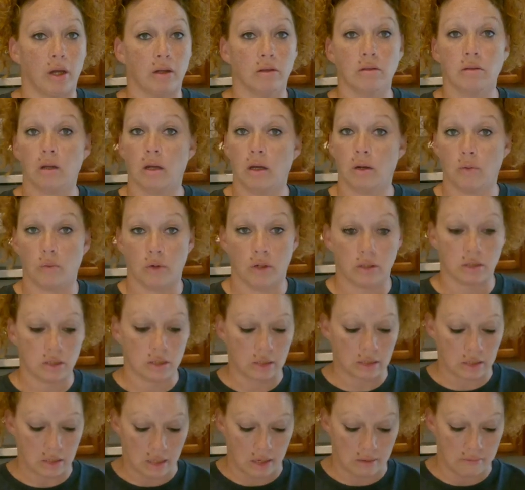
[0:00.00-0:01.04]
brand. It works
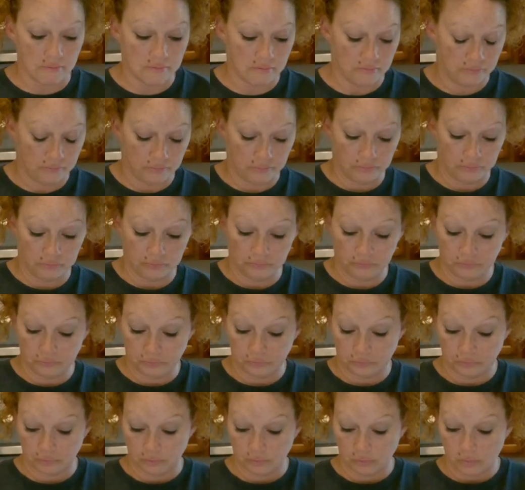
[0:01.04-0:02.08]
the same.
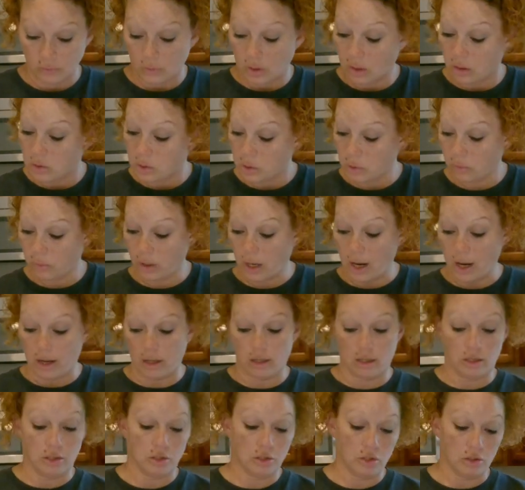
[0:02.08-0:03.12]
So we're
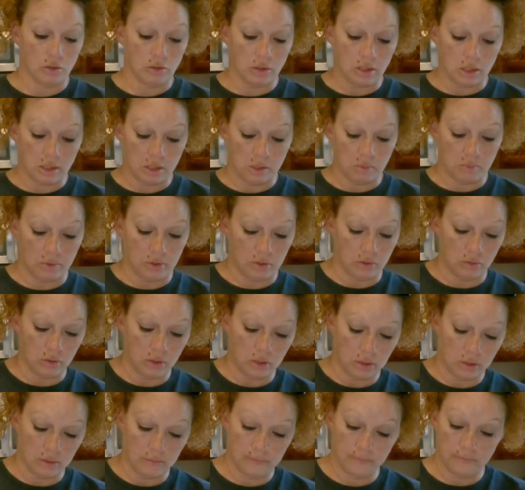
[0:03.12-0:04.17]
adding 2
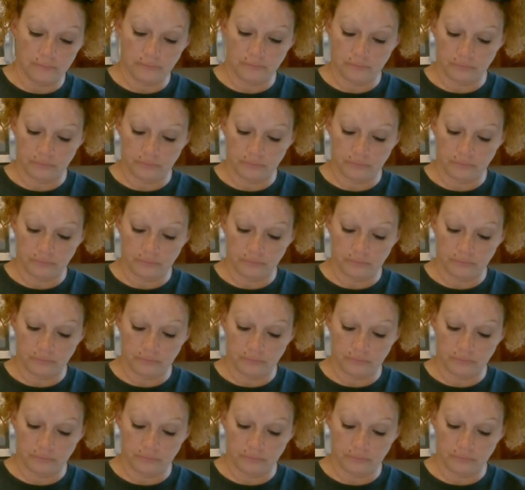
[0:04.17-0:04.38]
teaspoons.